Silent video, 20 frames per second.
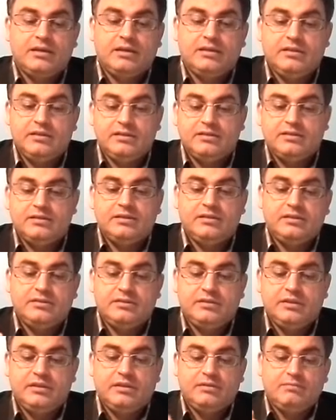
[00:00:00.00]

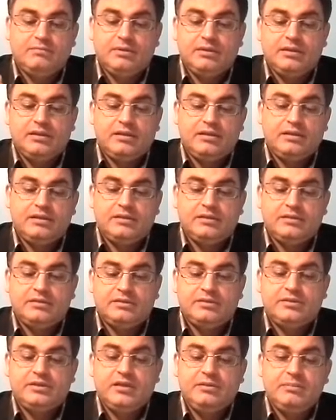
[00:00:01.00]
the
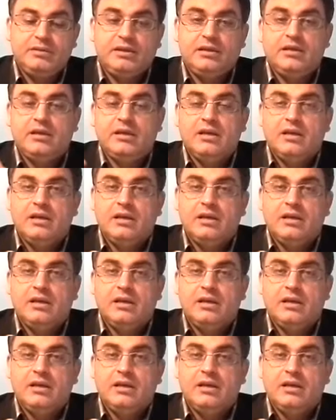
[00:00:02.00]
streaming